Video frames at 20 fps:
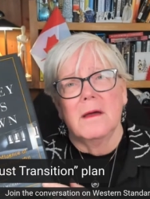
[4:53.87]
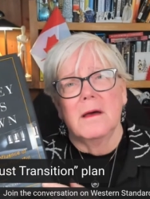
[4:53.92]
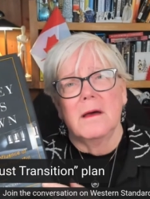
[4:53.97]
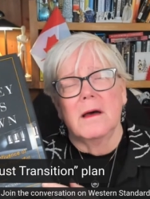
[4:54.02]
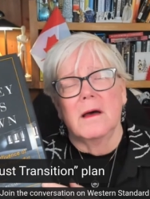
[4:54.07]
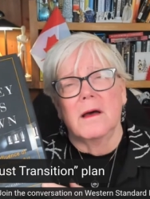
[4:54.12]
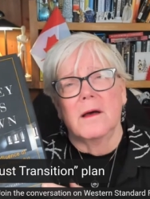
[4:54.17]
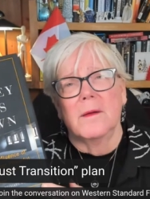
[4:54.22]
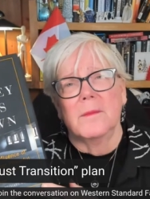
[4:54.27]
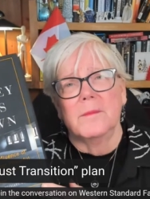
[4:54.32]

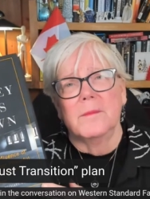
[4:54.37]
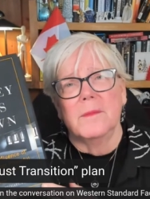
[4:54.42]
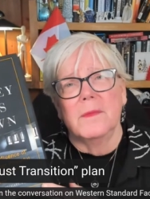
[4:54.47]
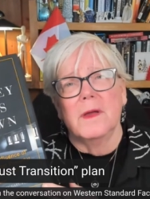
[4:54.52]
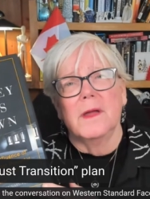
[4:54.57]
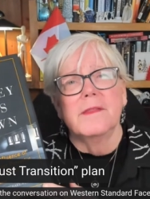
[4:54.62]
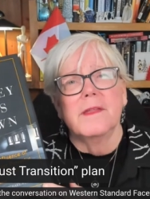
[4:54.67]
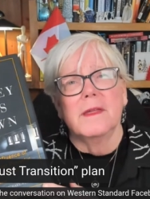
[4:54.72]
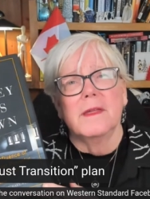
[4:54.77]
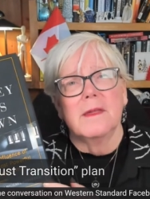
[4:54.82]
Um,
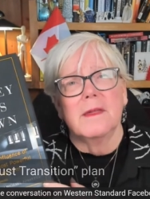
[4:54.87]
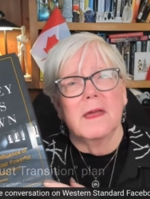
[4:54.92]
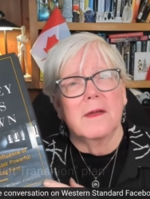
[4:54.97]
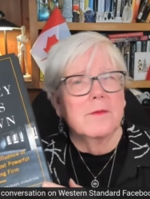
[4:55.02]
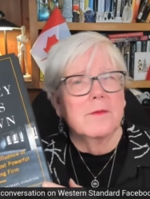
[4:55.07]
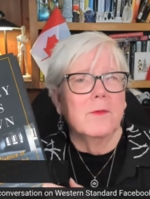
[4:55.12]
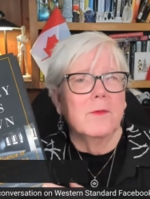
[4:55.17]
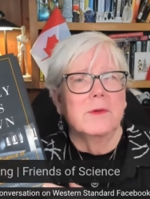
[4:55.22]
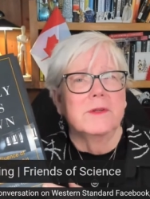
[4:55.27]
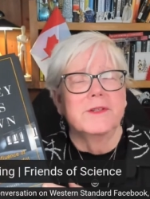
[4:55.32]
I think
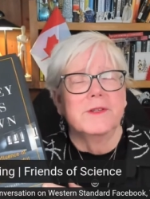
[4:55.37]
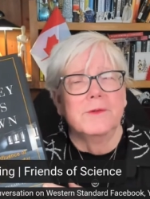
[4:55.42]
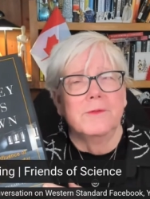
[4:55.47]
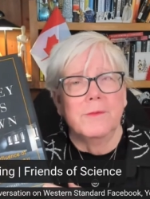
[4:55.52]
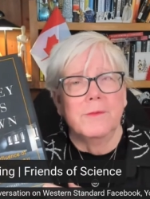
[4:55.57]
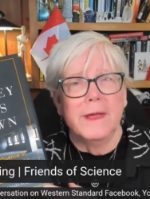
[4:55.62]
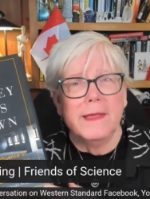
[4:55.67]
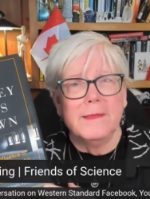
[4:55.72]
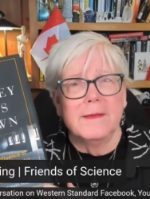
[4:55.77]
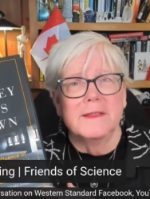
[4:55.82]
everyone should
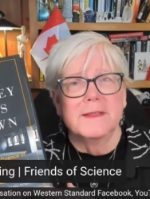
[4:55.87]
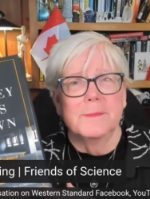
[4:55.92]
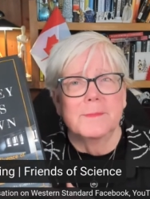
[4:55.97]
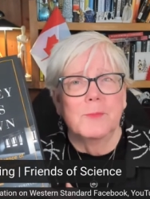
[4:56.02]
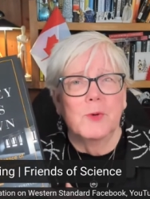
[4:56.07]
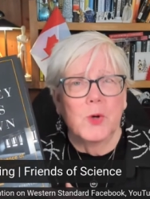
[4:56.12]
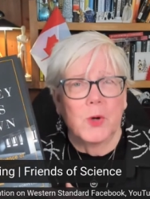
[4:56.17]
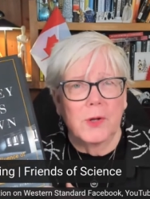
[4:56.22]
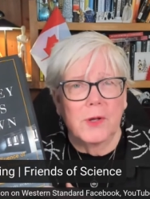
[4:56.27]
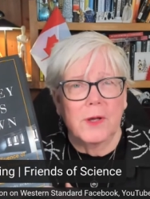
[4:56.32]
read this
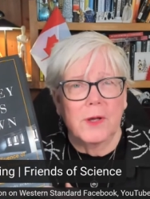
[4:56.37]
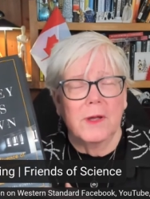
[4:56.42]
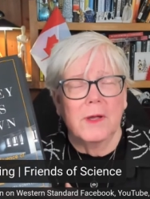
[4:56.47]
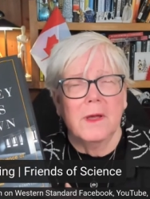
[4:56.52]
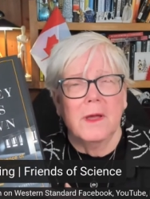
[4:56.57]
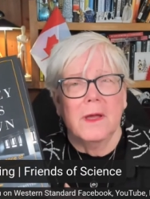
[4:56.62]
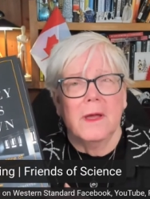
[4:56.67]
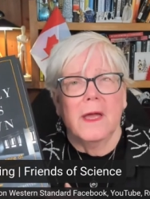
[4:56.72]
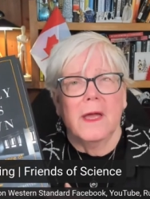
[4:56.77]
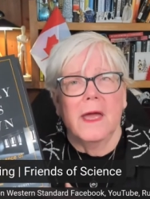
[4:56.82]
book,
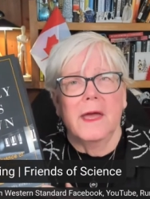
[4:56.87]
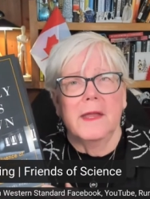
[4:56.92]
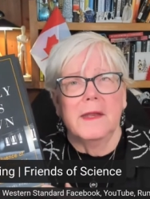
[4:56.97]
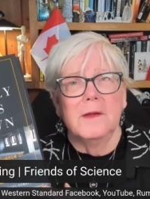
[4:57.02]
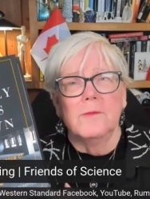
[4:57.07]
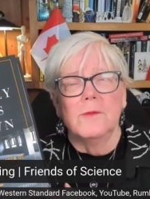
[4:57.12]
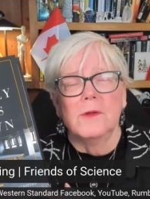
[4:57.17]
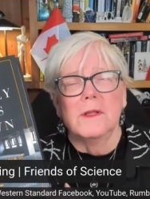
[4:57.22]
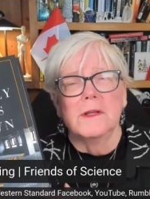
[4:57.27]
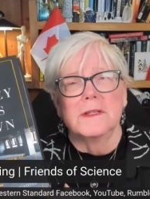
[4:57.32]
and
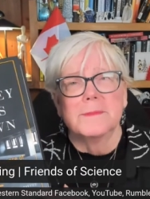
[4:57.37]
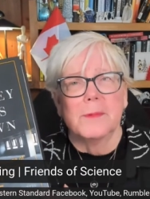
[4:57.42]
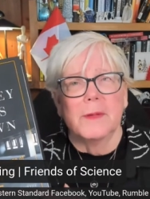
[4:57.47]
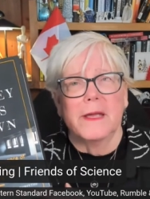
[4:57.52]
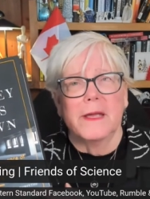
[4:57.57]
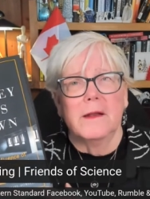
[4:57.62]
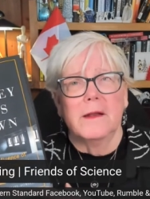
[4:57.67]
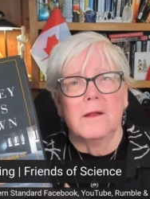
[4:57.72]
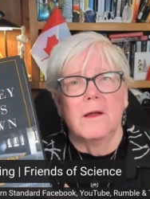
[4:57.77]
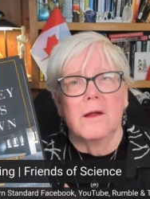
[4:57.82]
it will
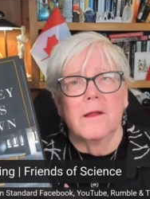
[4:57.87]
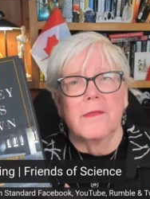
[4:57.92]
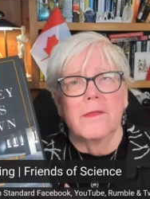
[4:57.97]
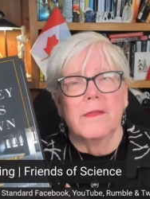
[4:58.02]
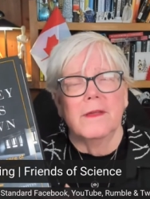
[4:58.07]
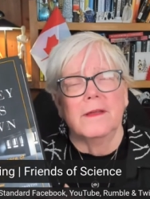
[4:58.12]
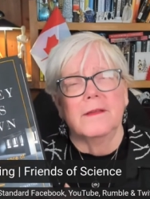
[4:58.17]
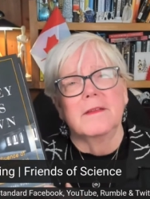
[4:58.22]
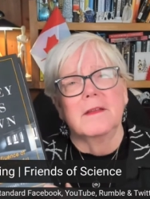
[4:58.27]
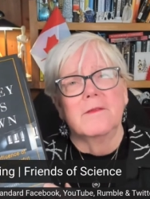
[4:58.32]
explain a lot of
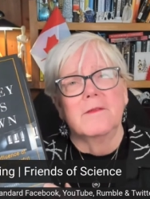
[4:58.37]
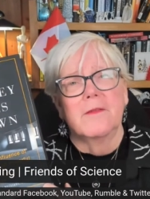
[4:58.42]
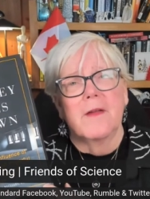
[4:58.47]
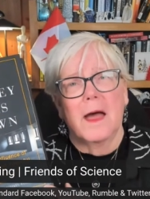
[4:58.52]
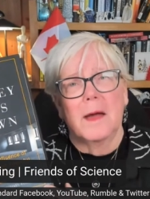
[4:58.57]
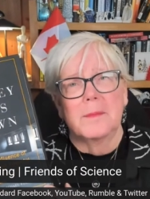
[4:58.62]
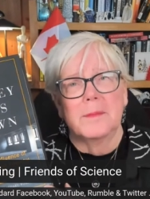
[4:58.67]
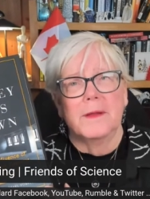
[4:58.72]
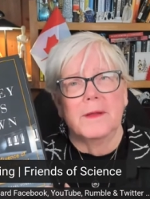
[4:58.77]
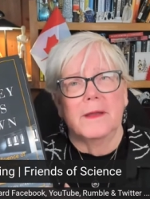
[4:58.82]
things that have
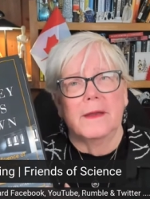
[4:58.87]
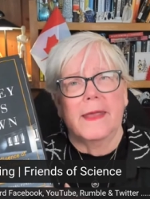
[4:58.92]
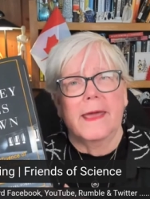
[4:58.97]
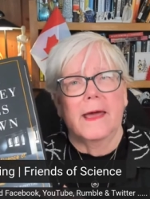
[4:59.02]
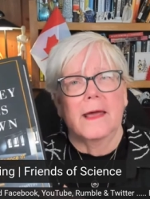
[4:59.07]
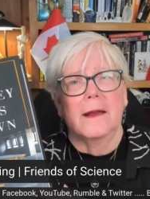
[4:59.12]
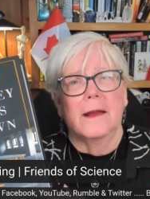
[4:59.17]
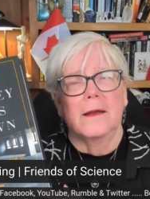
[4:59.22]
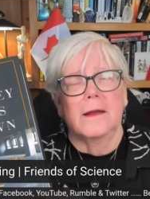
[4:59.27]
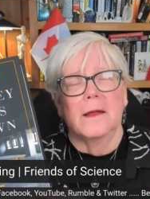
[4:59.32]
happened in
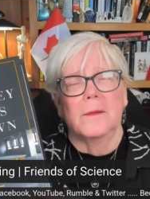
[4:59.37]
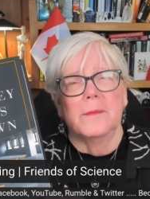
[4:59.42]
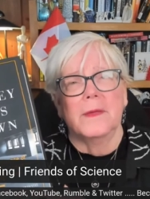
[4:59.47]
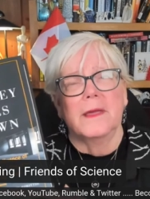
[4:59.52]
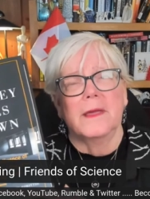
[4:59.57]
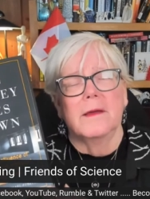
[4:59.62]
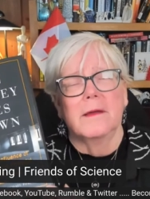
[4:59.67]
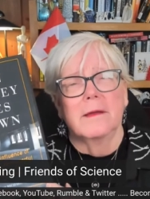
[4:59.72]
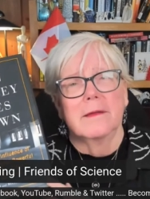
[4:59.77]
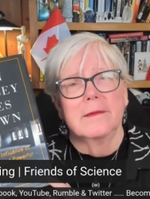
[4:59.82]
Canada
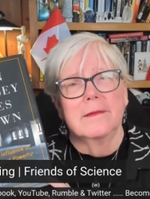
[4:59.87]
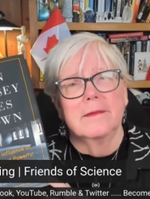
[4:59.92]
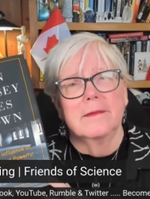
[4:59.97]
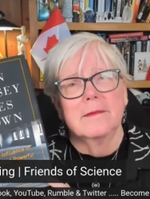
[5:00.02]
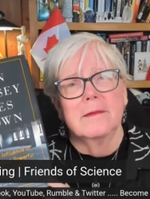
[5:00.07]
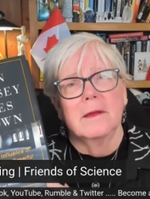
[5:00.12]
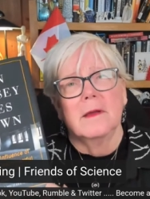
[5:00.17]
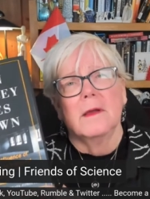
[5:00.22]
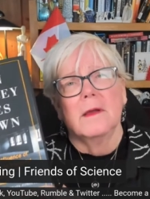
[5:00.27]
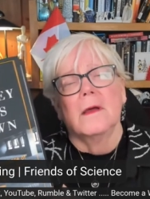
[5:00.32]
because
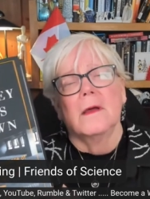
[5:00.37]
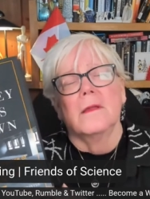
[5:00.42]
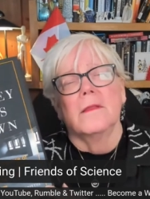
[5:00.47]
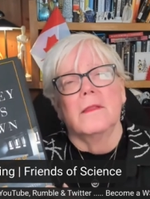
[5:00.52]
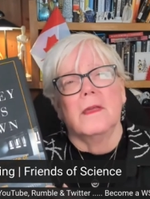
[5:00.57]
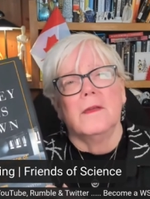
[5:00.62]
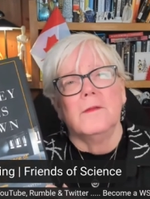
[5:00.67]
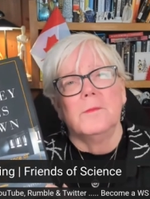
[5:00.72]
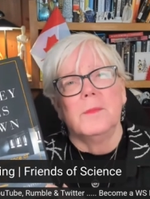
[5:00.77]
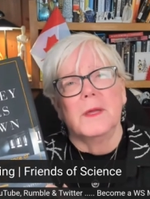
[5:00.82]

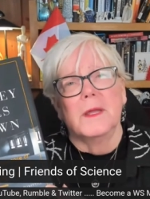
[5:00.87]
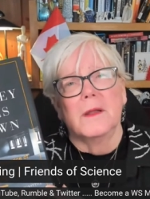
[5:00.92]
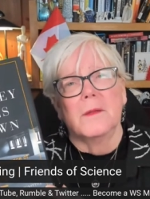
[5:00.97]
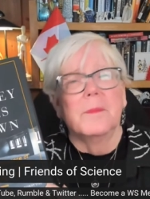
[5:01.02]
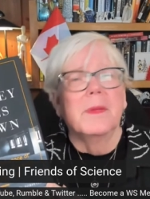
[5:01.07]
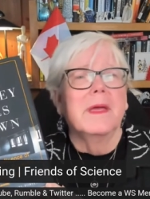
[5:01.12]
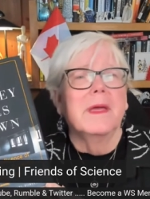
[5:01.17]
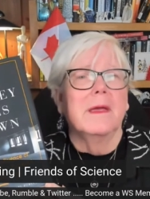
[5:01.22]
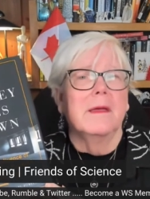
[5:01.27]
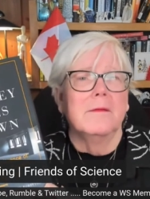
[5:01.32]
they've been a
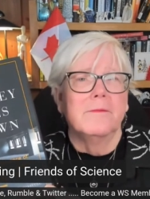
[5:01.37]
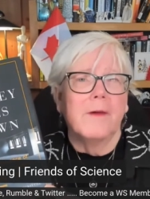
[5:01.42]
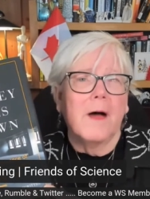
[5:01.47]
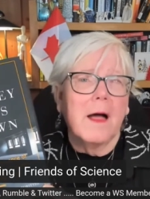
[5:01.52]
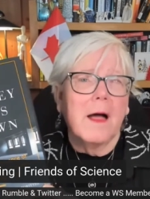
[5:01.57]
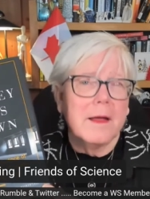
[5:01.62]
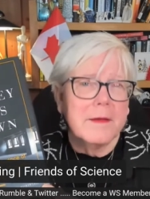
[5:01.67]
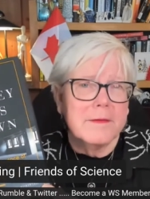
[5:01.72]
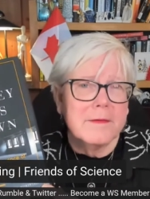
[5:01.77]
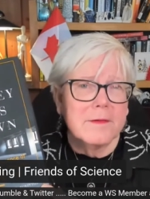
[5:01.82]
big
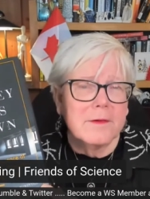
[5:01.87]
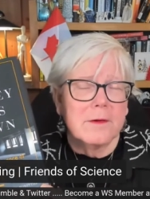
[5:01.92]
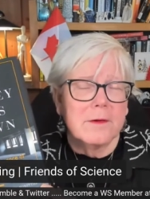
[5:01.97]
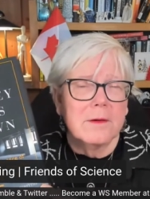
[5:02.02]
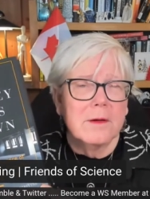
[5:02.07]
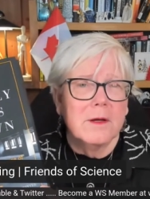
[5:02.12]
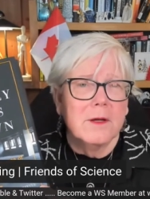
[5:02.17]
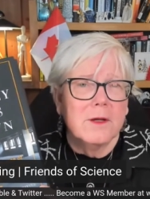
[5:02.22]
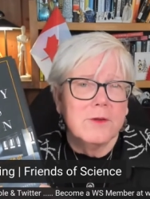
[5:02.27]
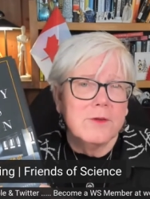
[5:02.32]
advisor
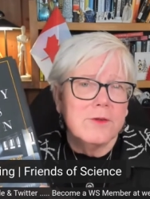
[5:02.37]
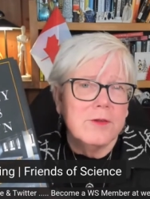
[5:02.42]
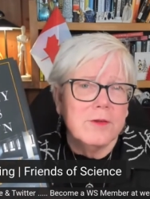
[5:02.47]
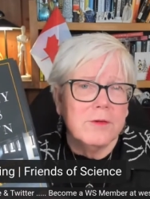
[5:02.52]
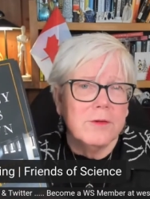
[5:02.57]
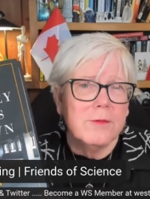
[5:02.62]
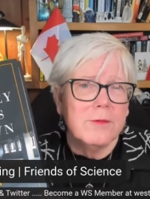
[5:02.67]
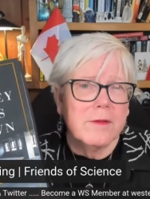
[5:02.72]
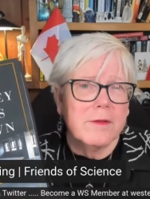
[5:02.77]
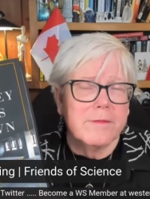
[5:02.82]

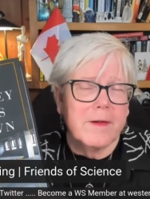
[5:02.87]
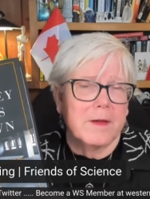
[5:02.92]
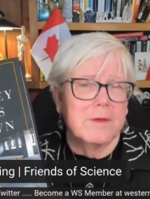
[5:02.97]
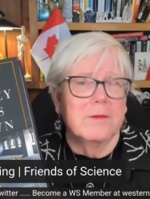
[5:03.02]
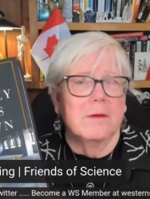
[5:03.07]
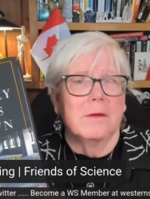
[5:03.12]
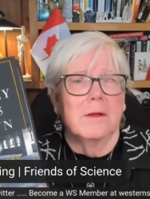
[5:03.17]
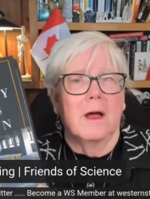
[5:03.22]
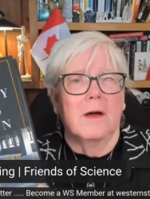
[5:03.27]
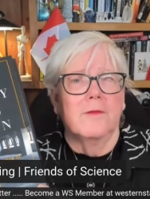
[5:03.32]
to the
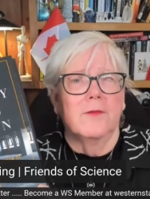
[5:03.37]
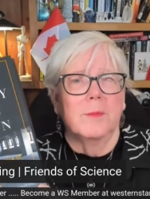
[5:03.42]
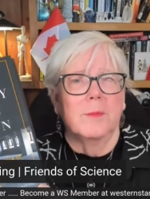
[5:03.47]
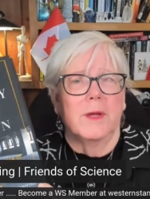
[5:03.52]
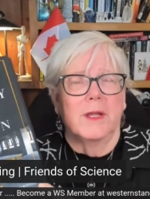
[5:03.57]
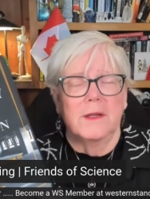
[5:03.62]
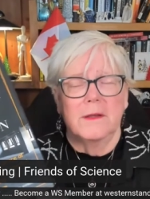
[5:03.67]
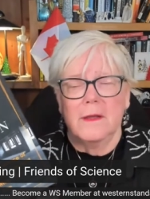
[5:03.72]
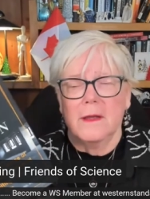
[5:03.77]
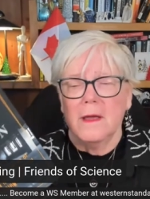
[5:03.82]
federal
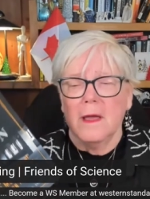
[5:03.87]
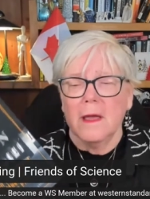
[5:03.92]
government.